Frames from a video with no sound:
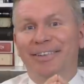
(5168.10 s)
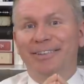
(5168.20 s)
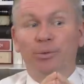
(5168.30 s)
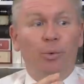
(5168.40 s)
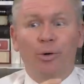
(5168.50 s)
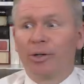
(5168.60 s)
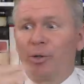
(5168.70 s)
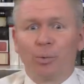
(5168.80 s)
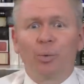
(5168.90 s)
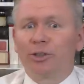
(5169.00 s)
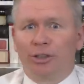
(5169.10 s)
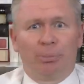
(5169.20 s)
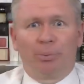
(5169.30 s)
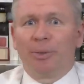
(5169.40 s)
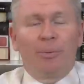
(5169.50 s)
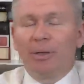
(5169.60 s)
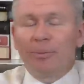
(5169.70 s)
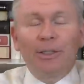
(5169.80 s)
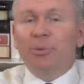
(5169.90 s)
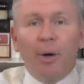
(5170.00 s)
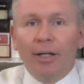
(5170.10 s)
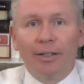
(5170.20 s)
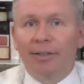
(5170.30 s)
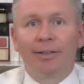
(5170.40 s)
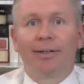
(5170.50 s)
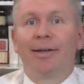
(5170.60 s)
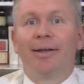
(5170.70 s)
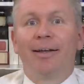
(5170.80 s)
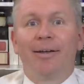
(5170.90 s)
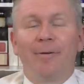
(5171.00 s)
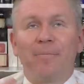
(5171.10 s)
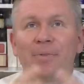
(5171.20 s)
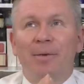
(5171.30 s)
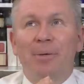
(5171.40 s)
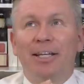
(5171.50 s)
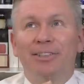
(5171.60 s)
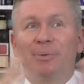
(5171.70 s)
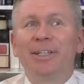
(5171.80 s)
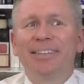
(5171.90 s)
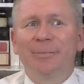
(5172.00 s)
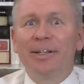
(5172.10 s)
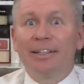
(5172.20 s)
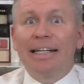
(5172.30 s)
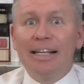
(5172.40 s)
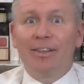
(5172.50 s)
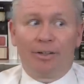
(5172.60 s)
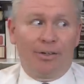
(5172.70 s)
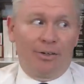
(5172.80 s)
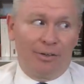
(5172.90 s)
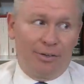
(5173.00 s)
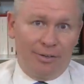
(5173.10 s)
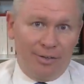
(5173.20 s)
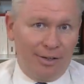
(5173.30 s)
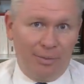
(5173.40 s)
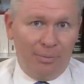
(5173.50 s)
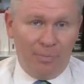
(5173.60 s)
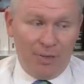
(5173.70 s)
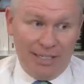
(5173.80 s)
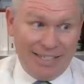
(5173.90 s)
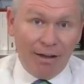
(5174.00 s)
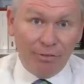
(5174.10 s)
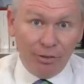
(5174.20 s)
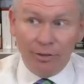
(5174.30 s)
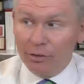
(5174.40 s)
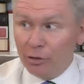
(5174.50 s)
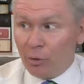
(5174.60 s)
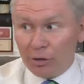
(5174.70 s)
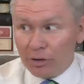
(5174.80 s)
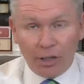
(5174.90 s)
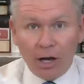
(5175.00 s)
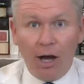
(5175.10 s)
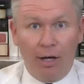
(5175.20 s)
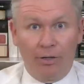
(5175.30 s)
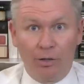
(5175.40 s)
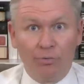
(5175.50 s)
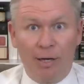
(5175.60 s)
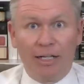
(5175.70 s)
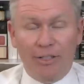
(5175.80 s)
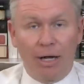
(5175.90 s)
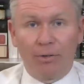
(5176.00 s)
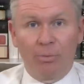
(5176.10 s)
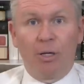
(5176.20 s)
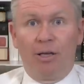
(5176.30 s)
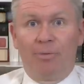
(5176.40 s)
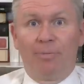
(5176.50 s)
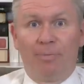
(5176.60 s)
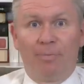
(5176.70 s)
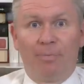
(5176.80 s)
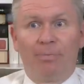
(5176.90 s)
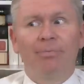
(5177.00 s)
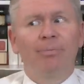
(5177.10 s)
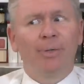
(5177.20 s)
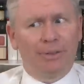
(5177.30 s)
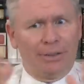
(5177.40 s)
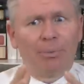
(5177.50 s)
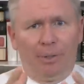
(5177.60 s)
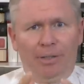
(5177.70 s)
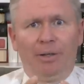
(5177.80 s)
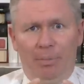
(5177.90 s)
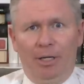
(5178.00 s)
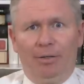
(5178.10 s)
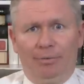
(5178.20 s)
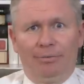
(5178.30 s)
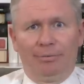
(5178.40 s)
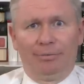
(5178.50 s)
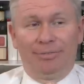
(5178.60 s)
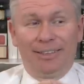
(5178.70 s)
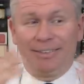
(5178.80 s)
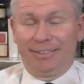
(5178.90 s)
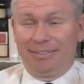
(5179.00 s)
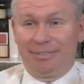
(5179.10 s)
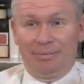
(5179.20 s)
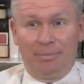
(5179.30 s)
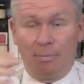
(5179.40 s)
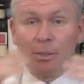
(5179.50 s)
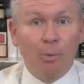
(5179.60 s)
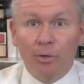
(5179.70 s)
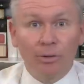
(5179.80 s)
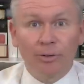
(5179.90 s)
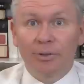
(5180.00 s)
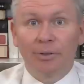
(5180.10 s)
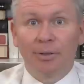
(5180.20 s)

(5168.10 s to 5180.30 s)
Is it war or worship? Wh- which one? Because we're, we're neither the, the devil nor the God you've made us out to be. We're somewhere in the middle, just mere mortals,